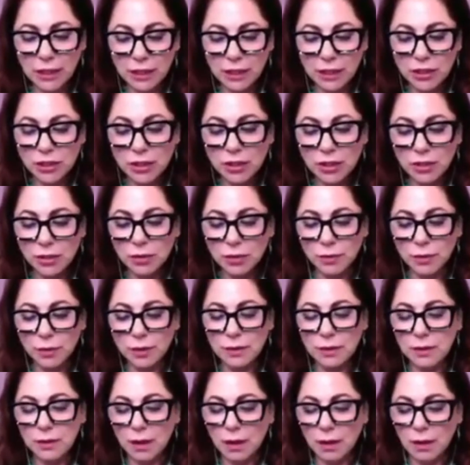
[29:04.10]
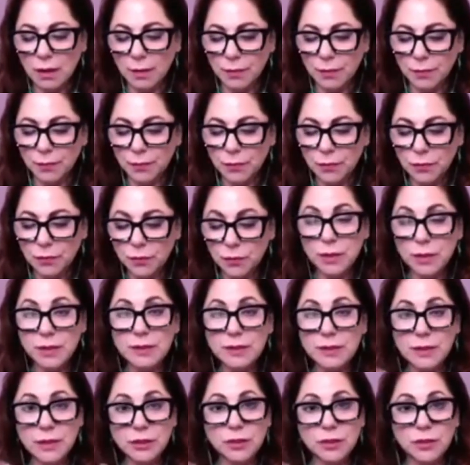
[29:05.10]
of the current drawings
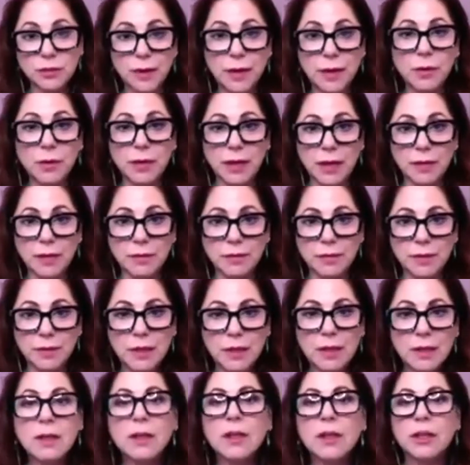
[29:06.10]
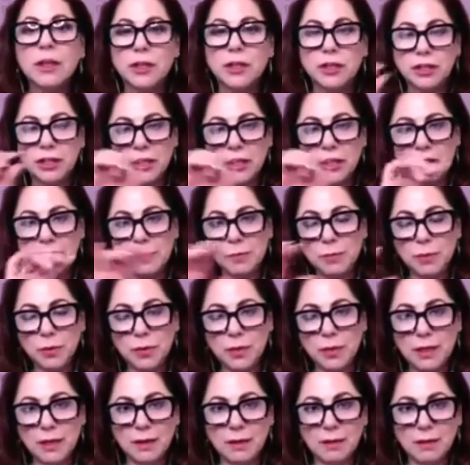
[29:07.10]
that you now have, she is
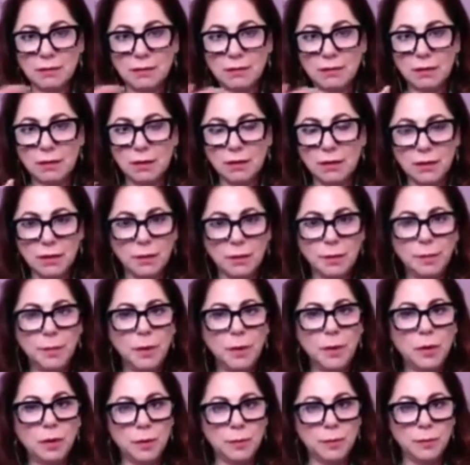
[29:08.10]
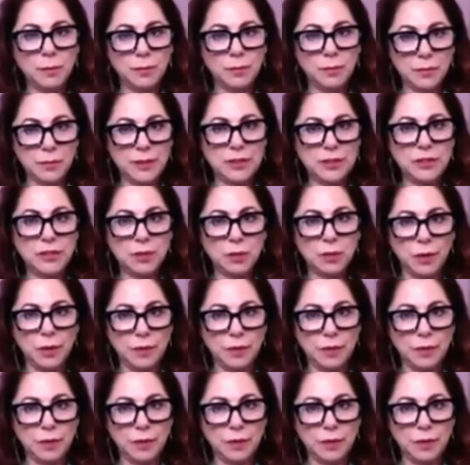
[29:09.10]
putting a little poem to each. There's a